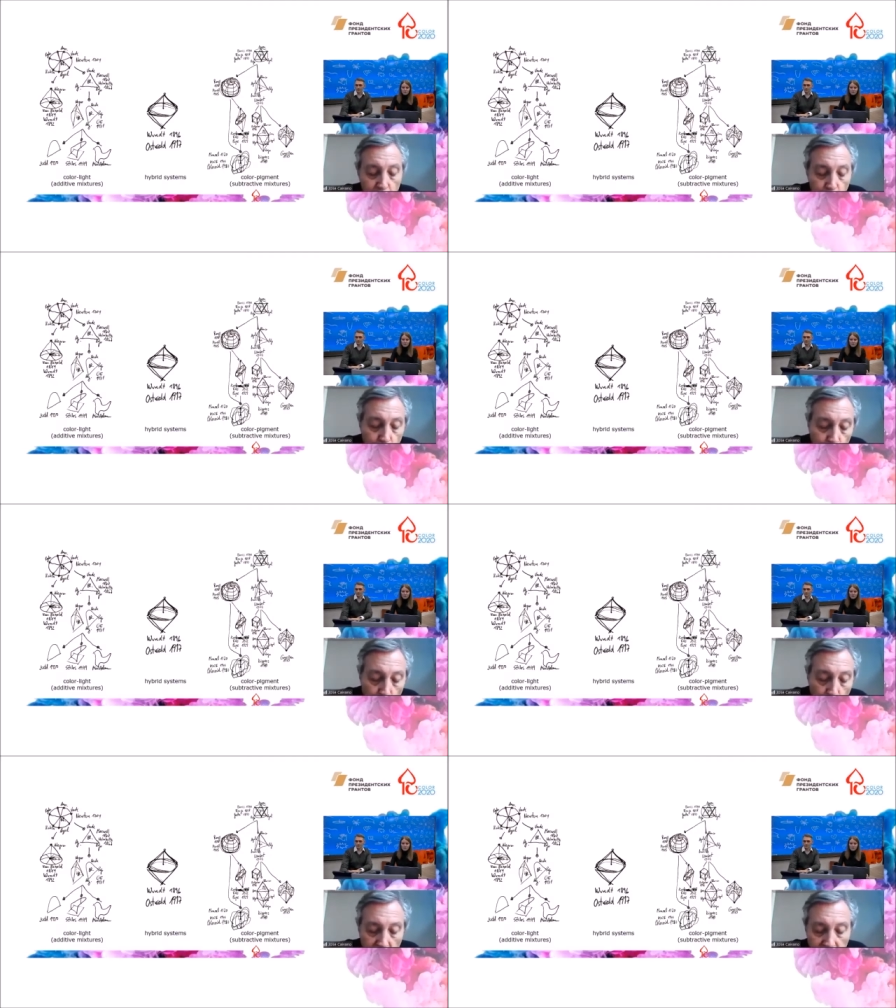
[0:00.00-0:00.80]
to
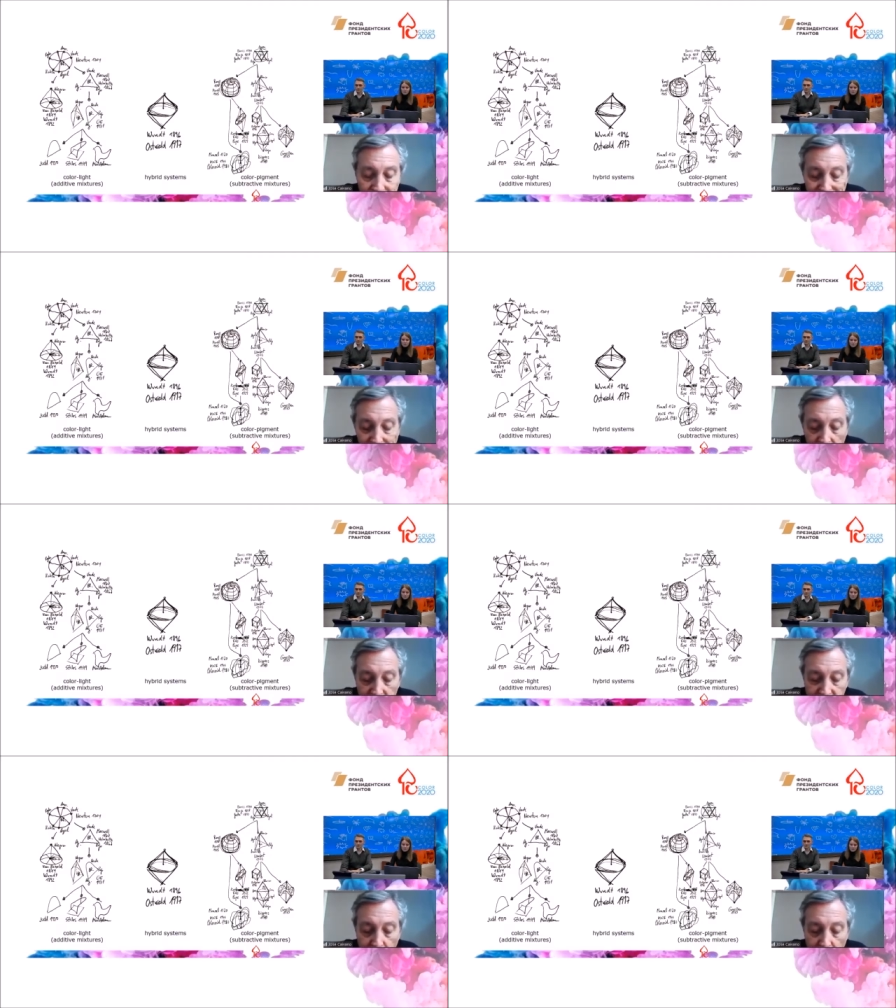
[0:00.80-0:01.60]
draw a clear
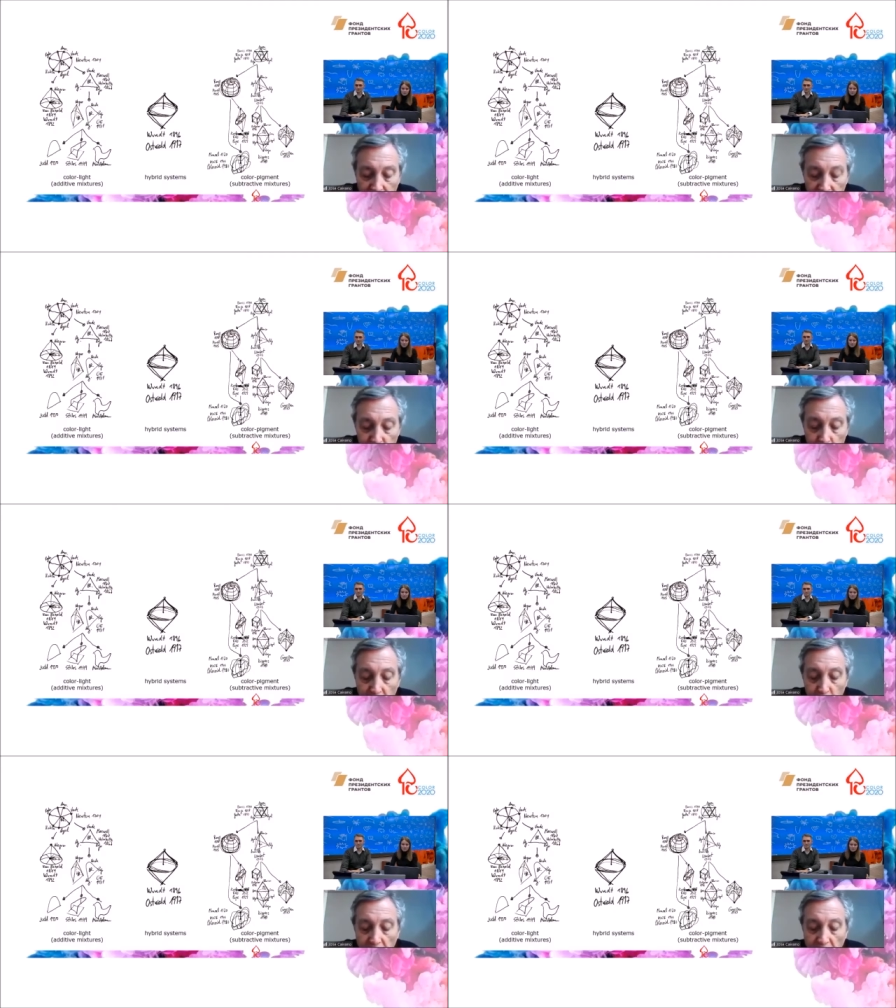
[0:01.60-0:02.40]
separation
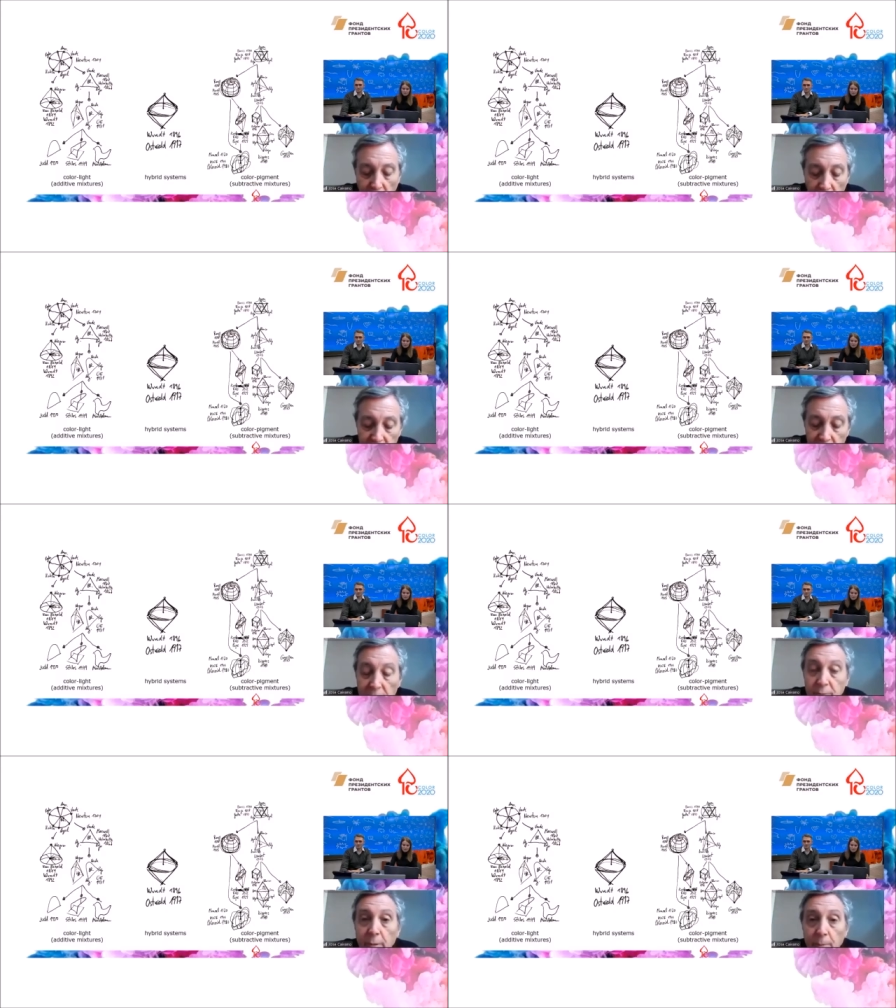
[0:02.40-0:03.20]
between additive,